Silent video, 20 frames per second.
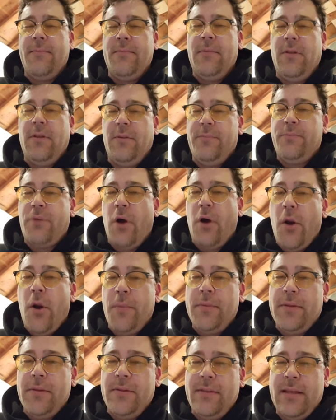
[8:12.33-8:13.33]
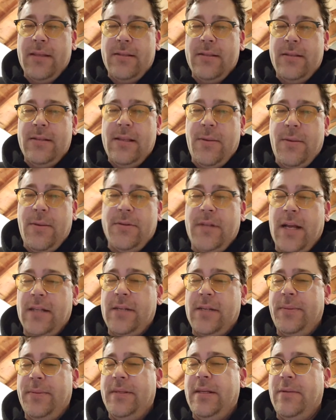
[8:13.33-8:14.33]
little poem to see what
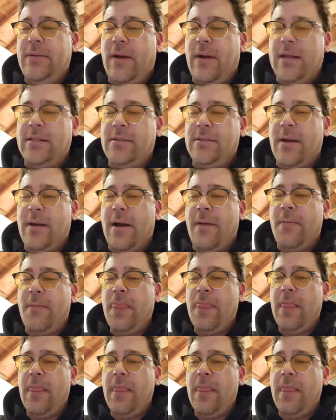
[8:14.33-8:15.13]
ChatGPT writes about